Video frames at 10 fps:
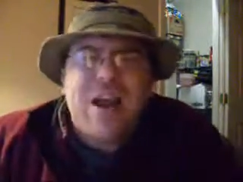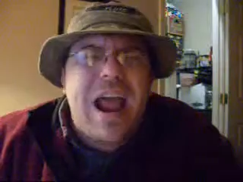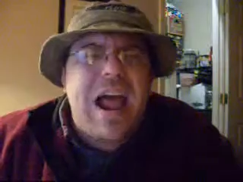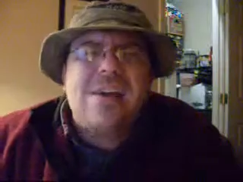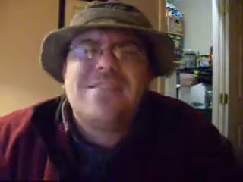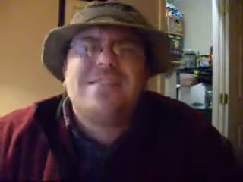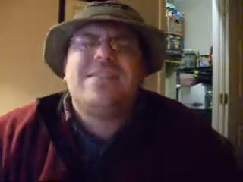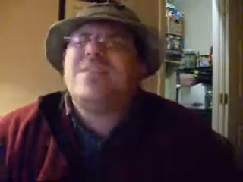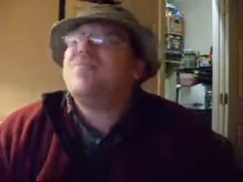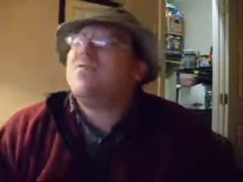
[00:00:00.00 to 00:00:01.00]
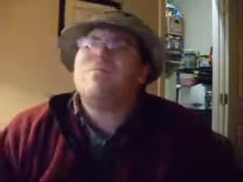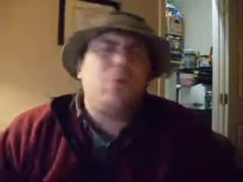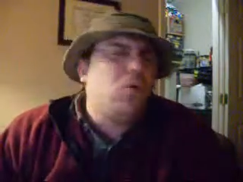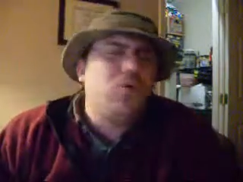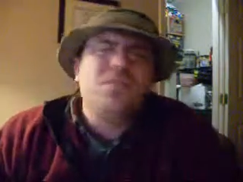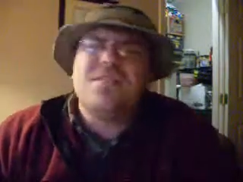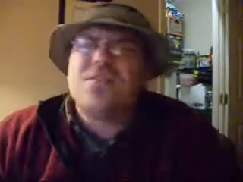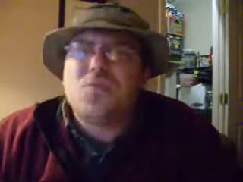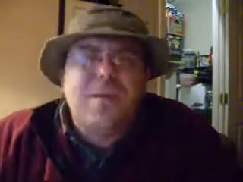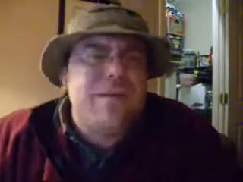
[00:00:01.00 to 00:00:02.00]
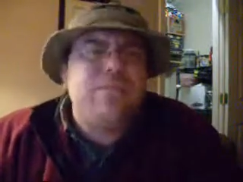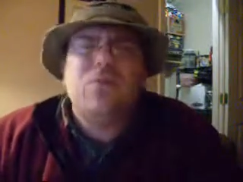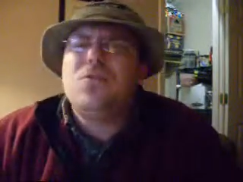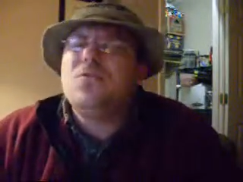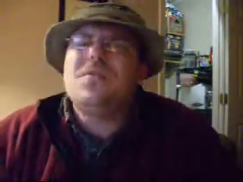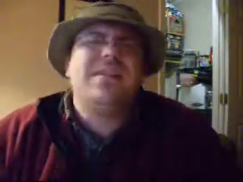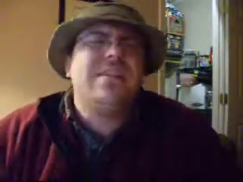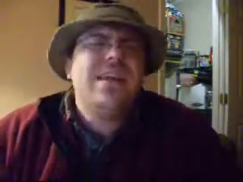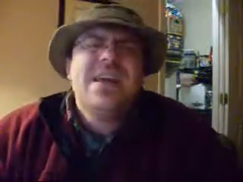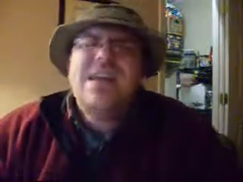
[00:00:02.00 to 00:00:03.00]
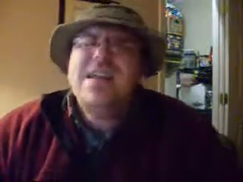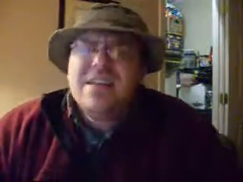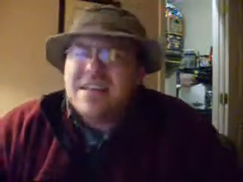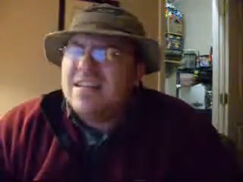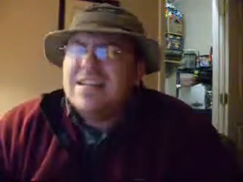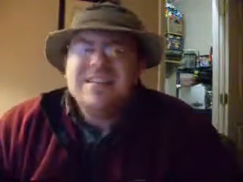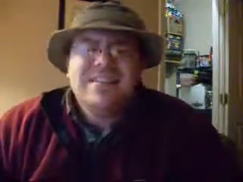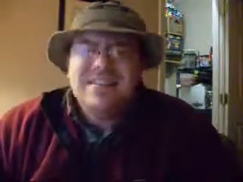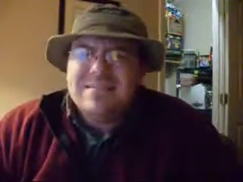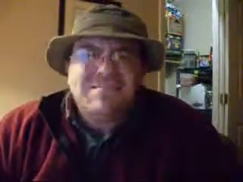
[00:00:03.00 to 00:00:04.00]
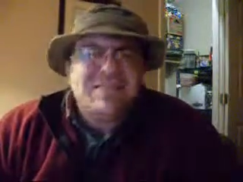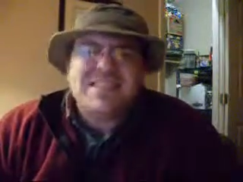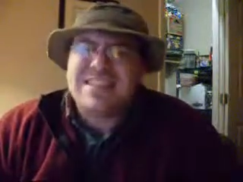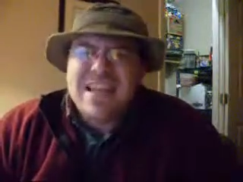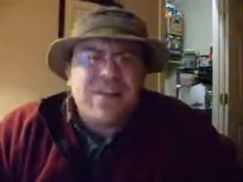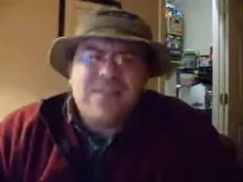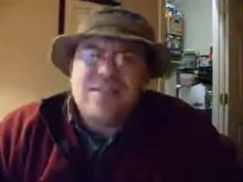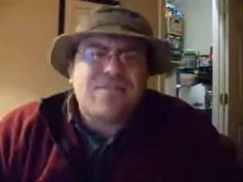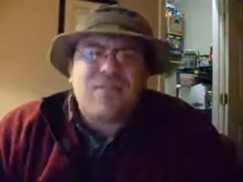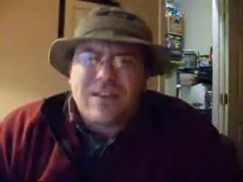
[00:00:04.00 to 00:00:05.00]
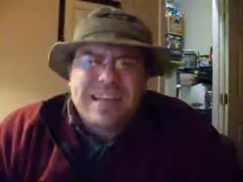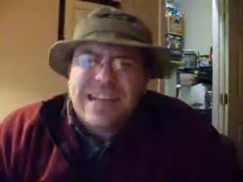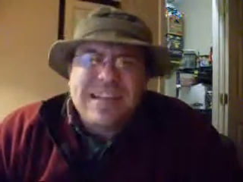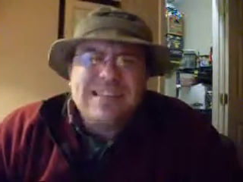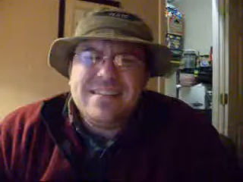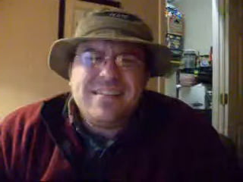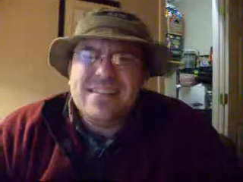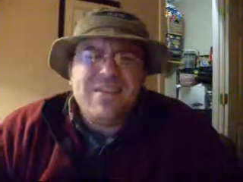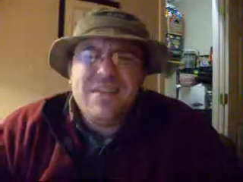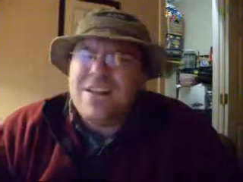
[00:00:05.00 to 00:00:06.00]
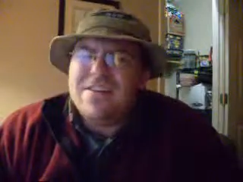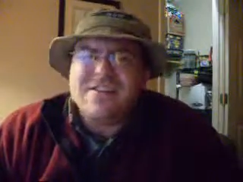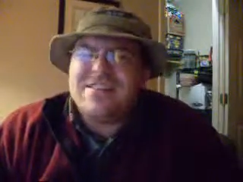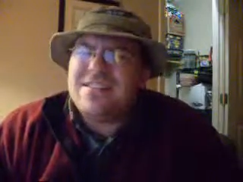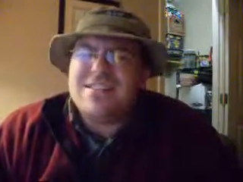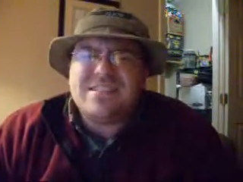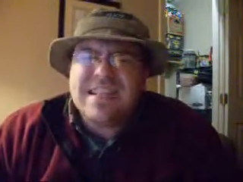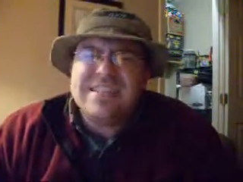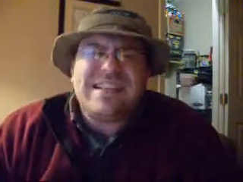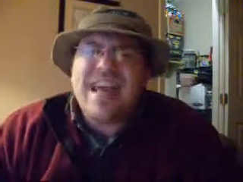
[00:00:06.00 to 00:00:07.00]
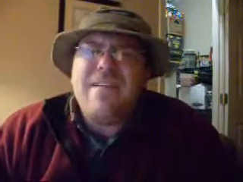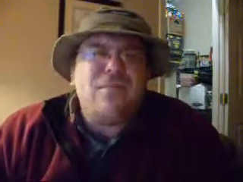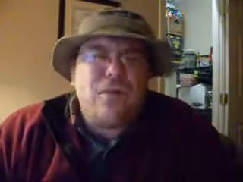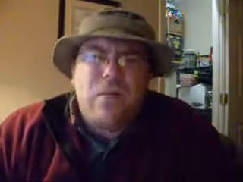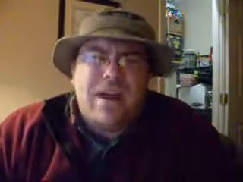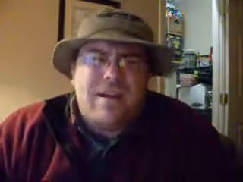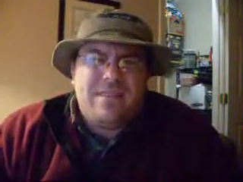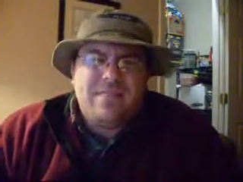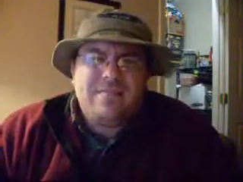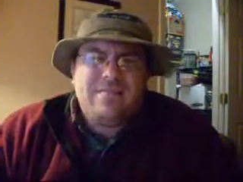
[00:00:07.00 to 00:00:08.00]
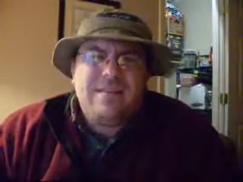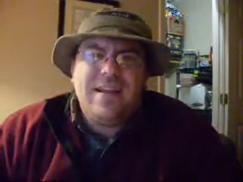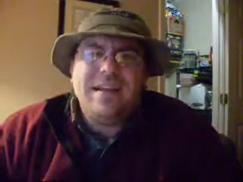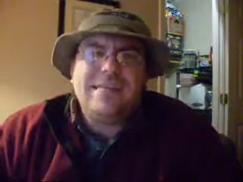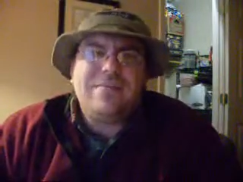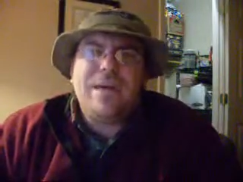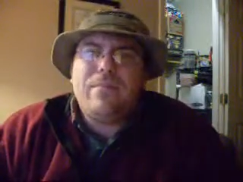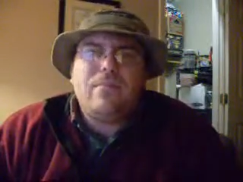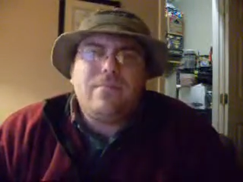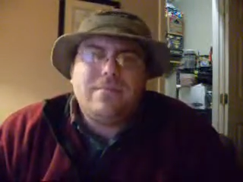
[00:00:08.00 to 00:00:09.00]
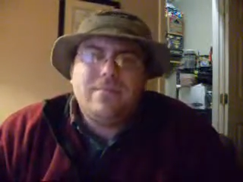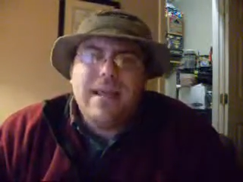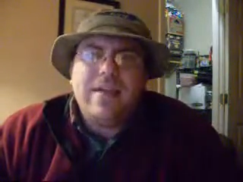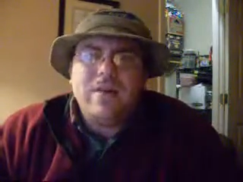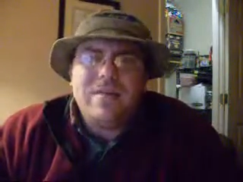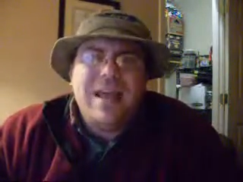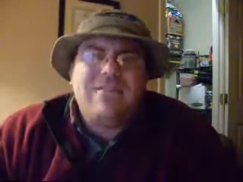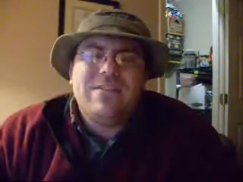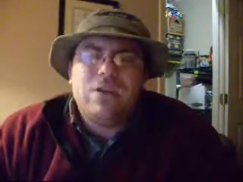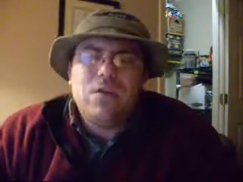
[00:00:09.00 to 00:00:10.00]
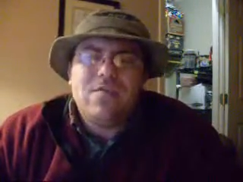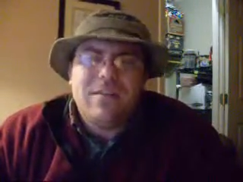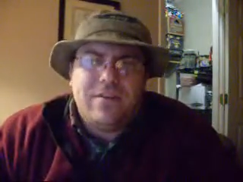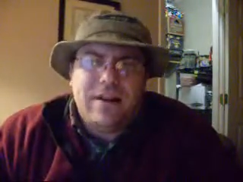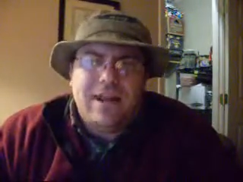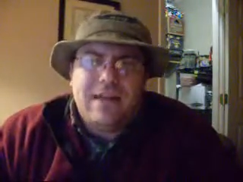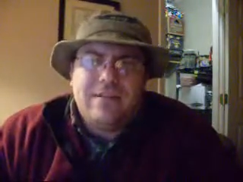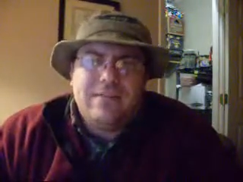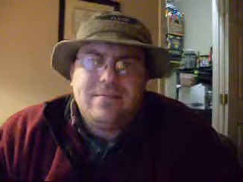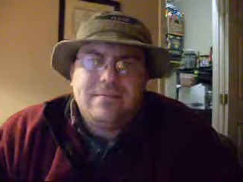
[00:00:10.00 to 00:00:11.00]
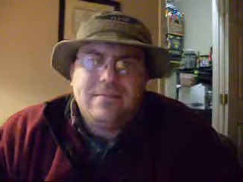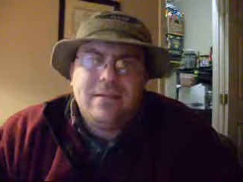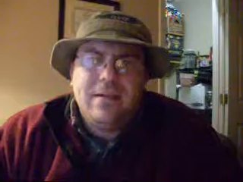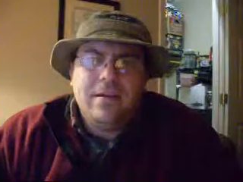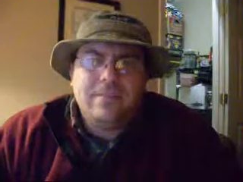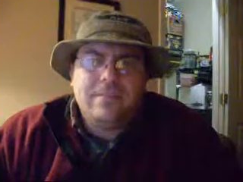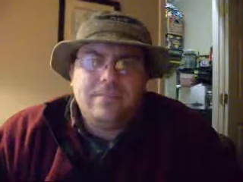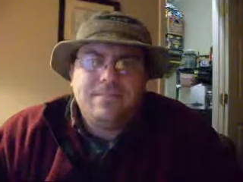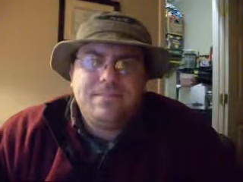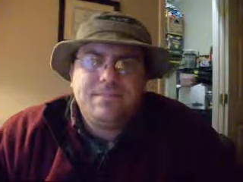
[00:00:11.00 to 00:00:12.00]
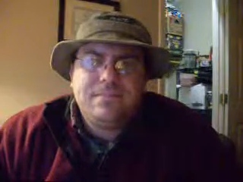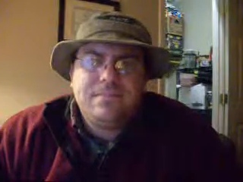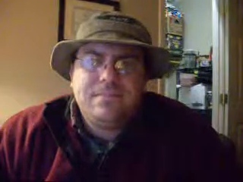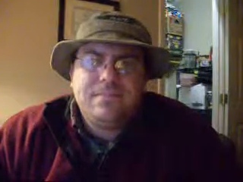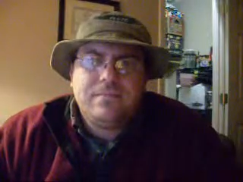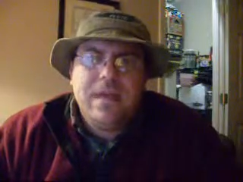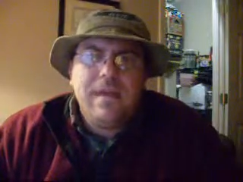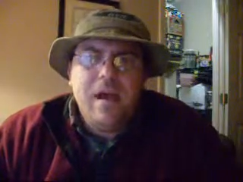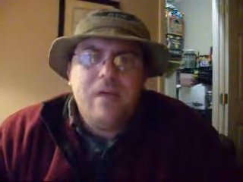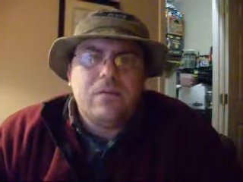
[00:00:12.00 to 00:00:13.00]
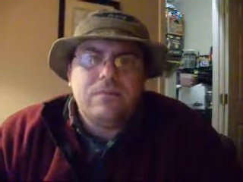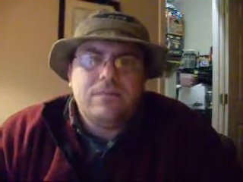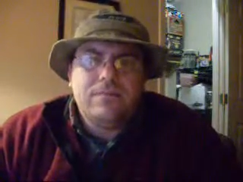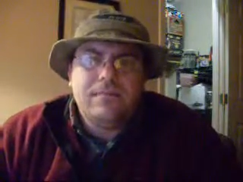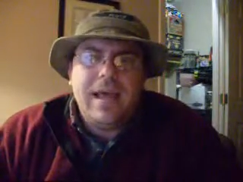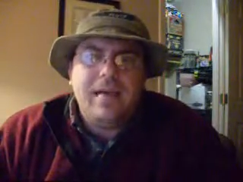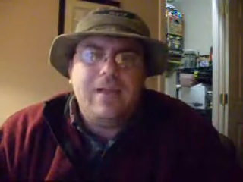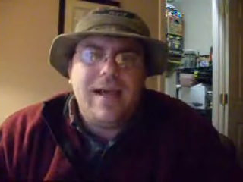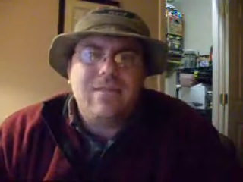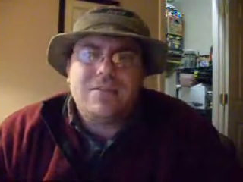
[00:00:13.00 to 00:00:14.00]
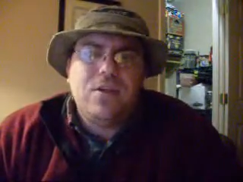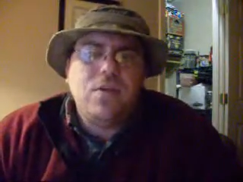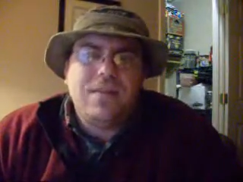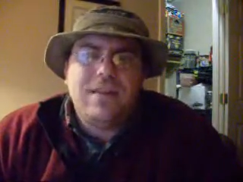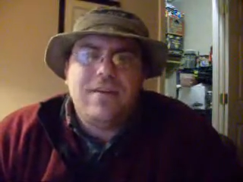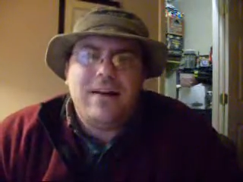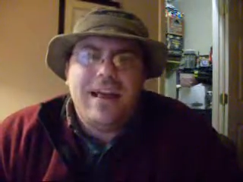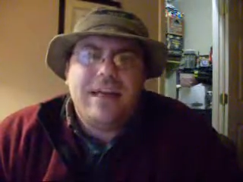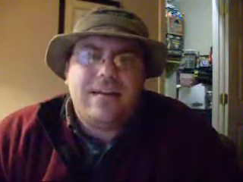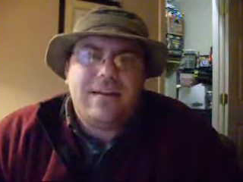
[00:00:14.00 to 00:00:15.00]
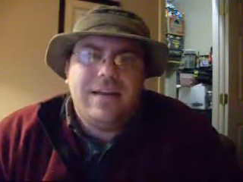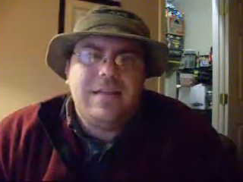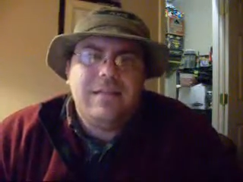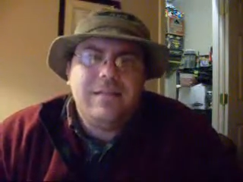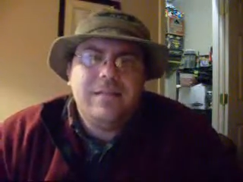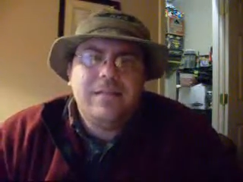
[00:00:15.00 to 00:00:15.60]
for houses and for pools and swimming pools and centers for kids and stuff. You know, it's everywhere. And these people, they don't even have a tooth in their head. You know? They don't. They don't have a tooth in their head, Glenn.